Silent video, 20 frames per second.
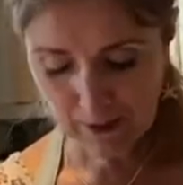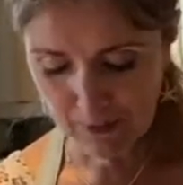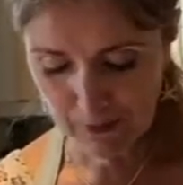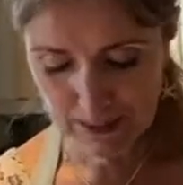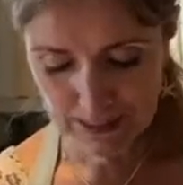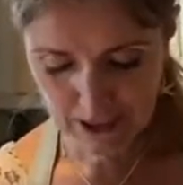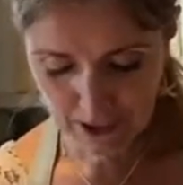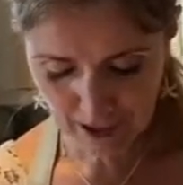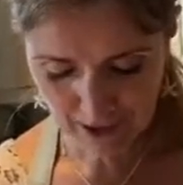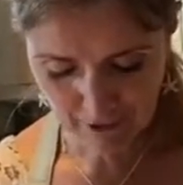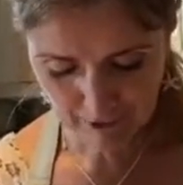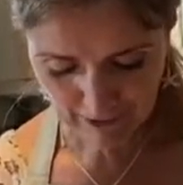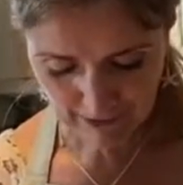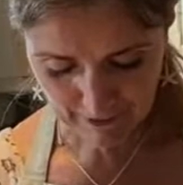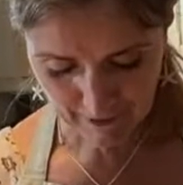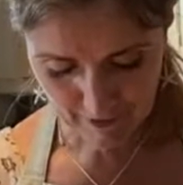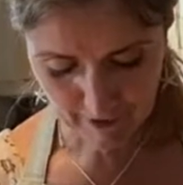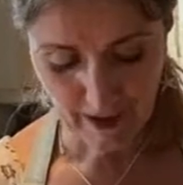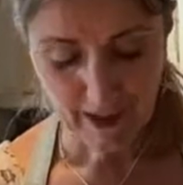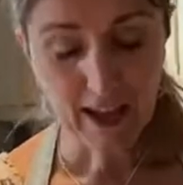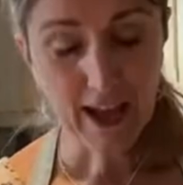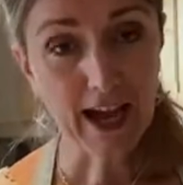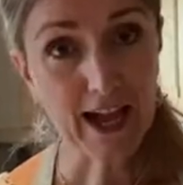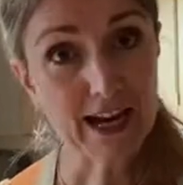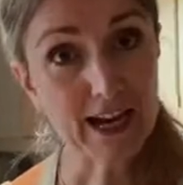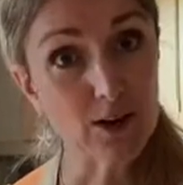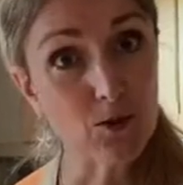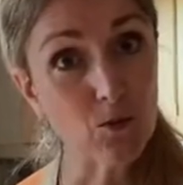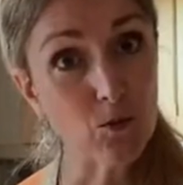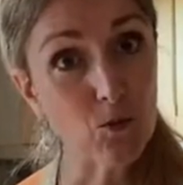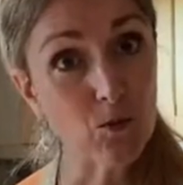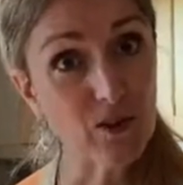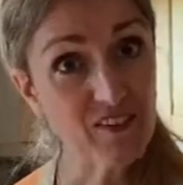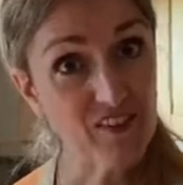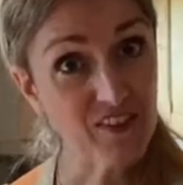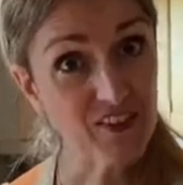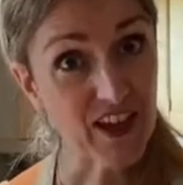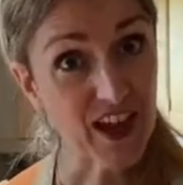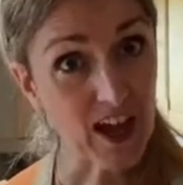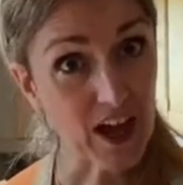we digress. I'm going to whiz
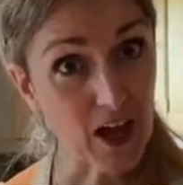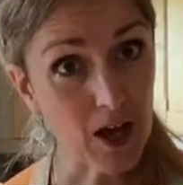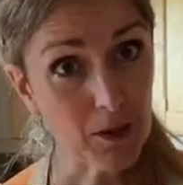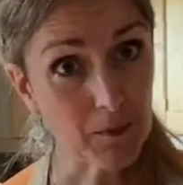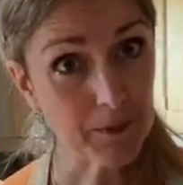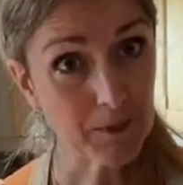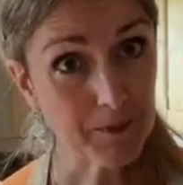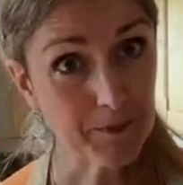that up,